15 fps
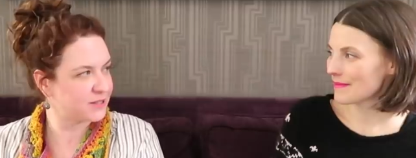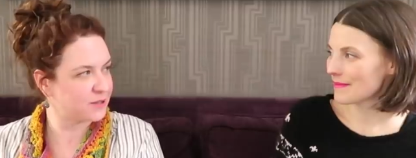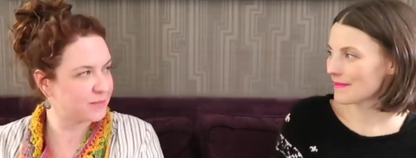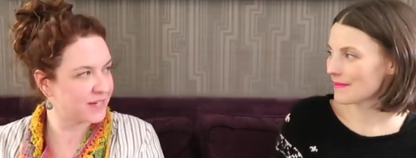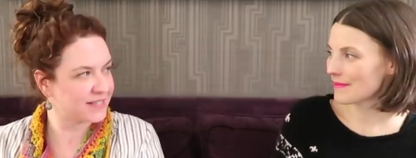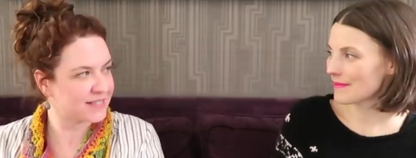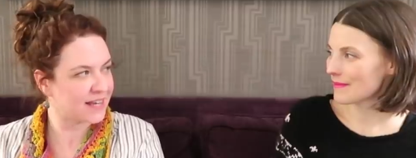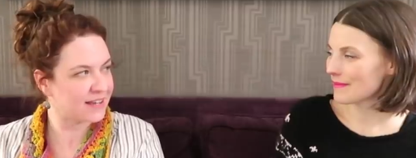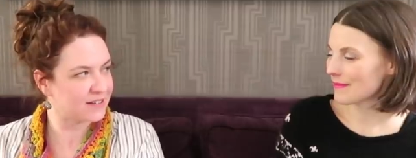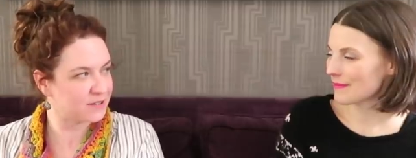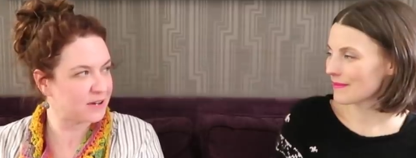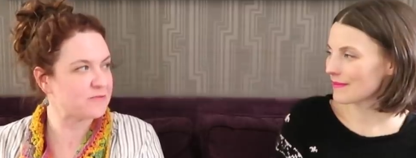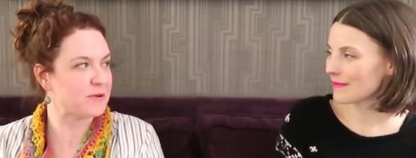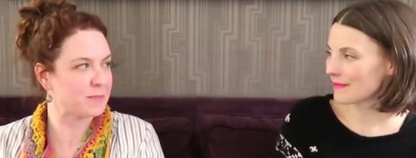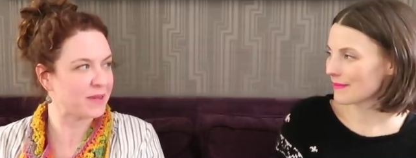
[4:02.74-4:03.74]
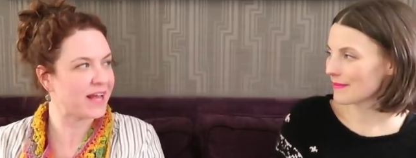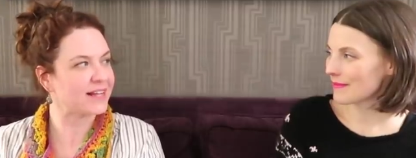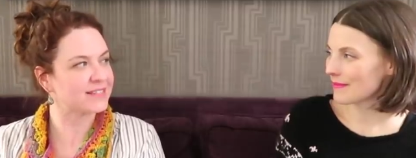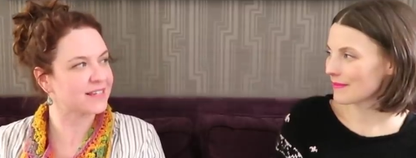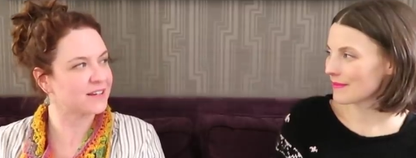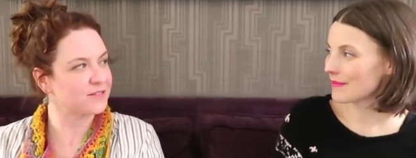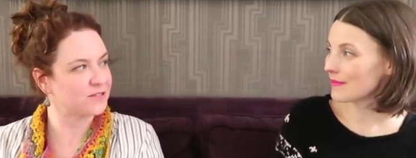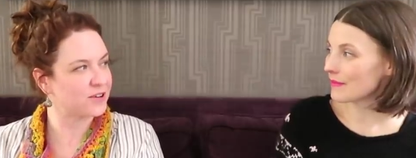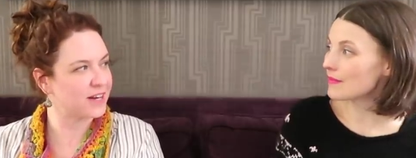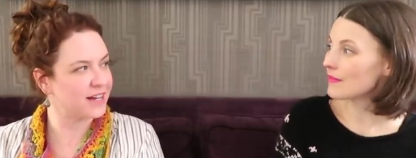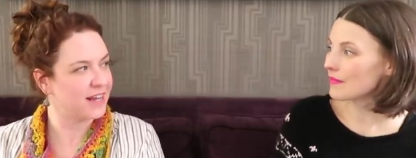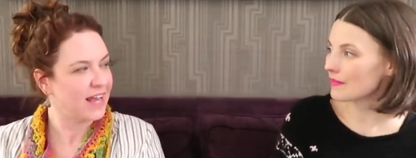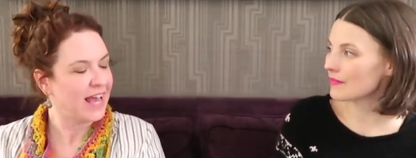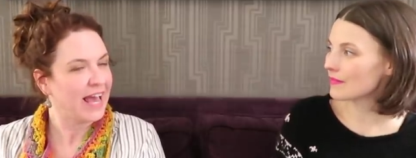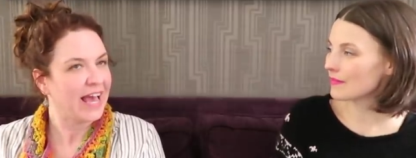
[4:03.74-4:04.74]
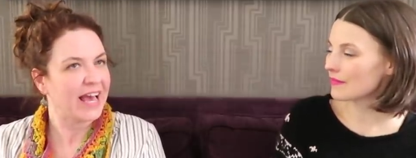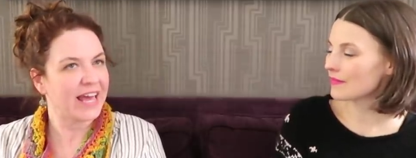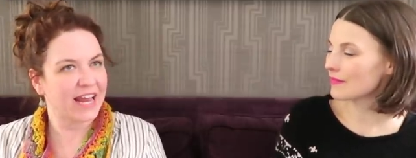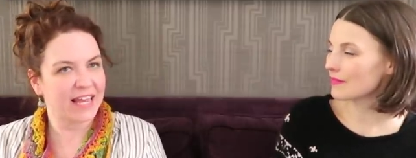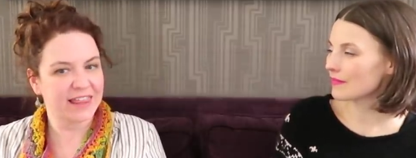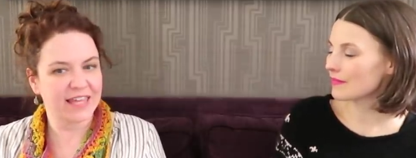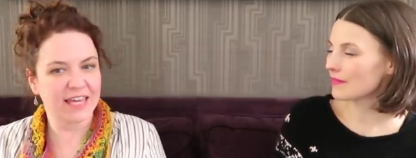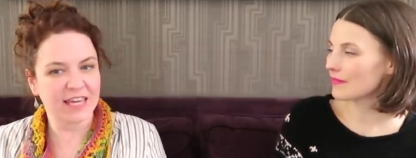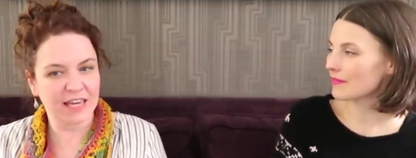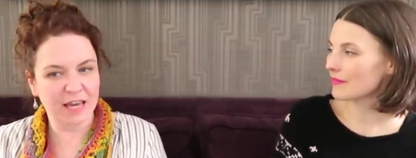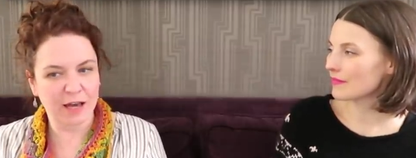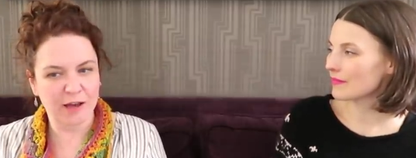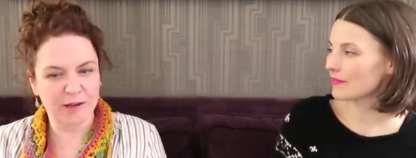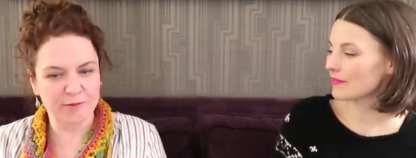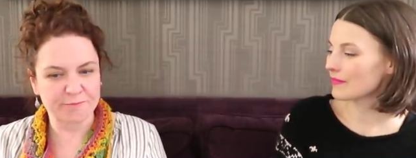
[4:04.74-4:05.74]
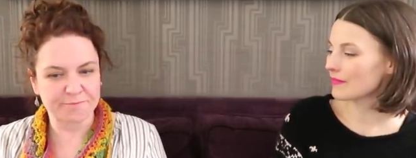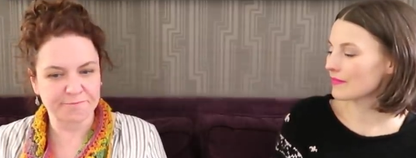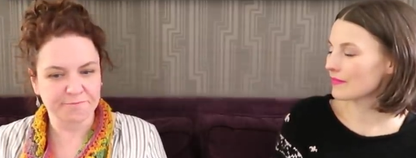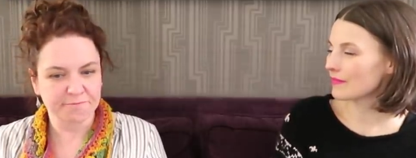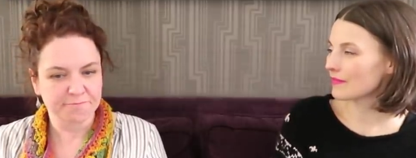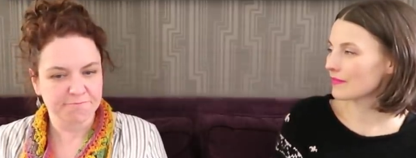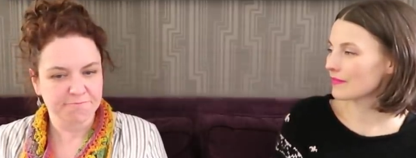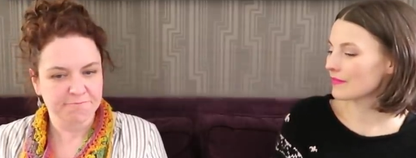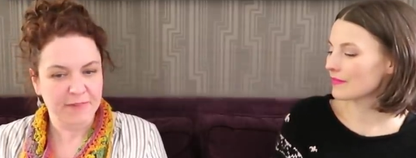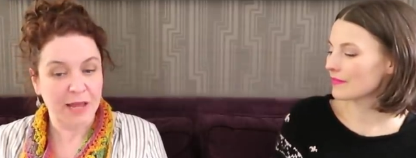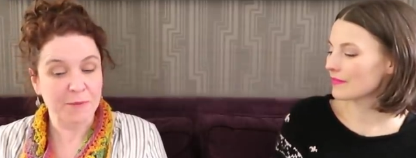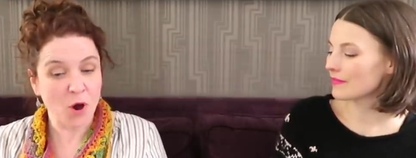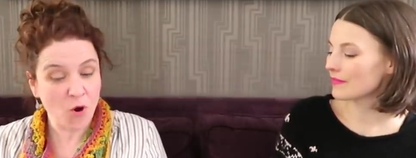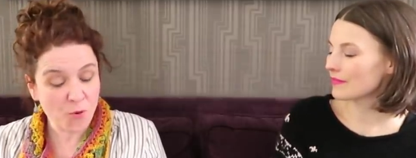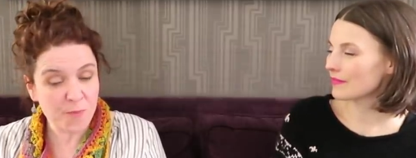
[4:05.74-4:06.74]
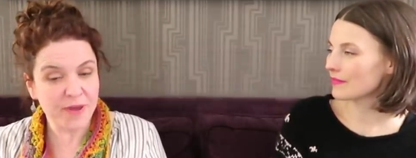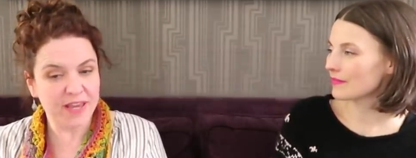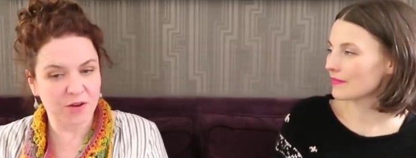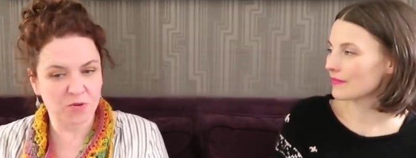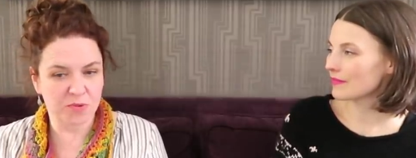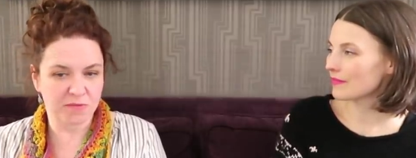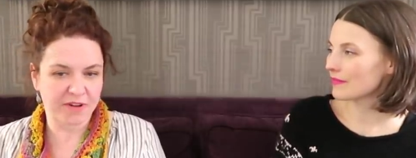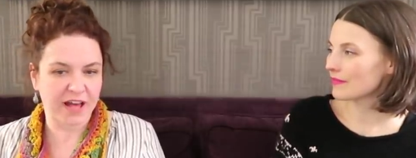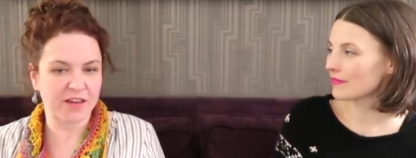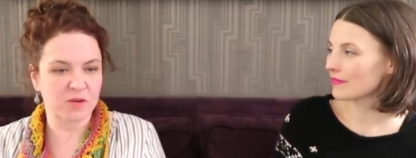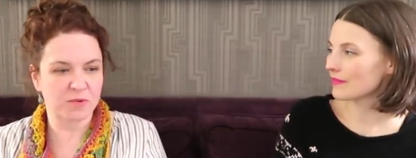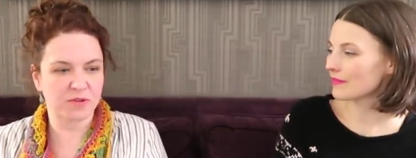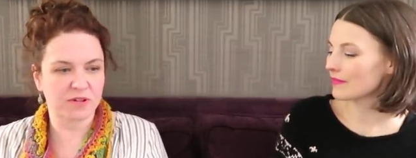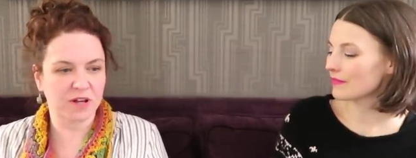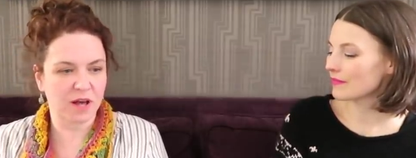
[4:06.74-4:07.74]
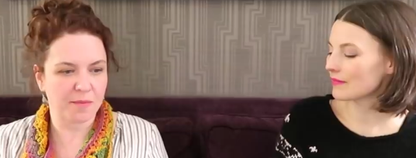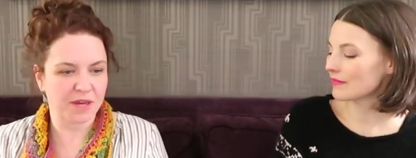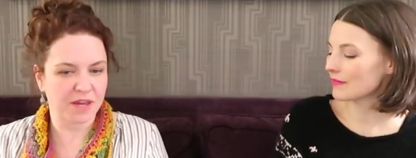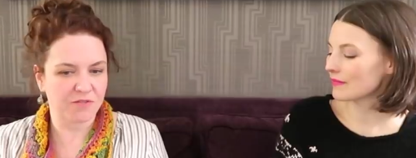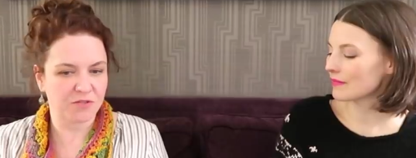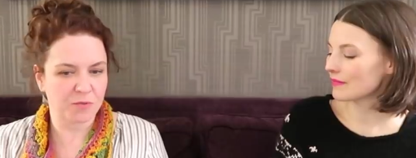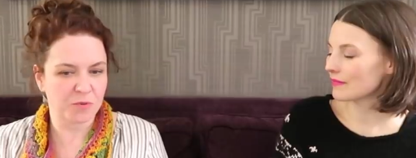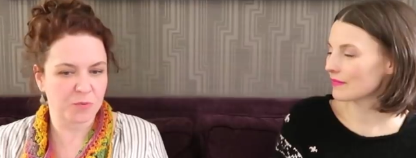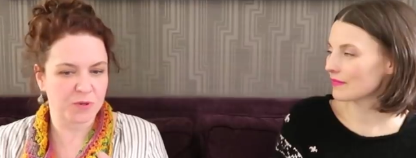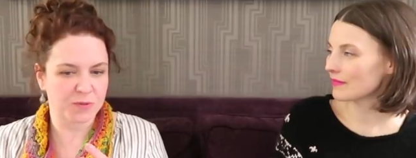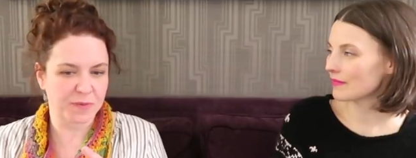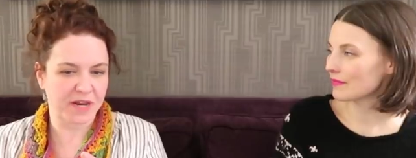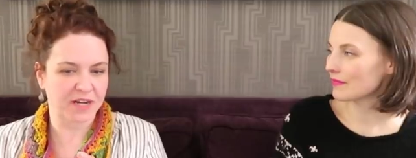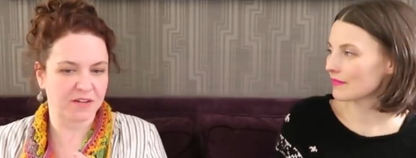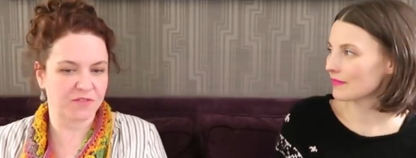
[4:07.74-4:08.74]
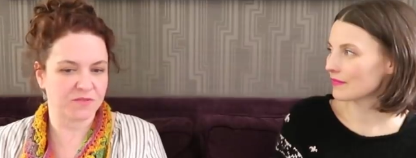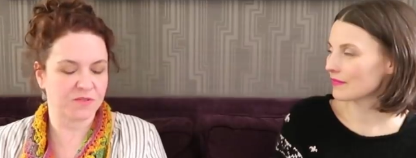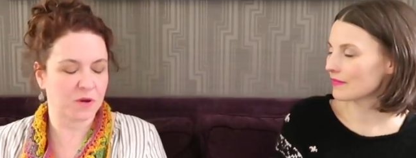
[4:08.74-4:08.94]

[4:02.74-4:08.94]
Speaker 1: soon because I do have people asking for it. Mm. And I think, um, I'm hoping it will be valuable coming from the perspective of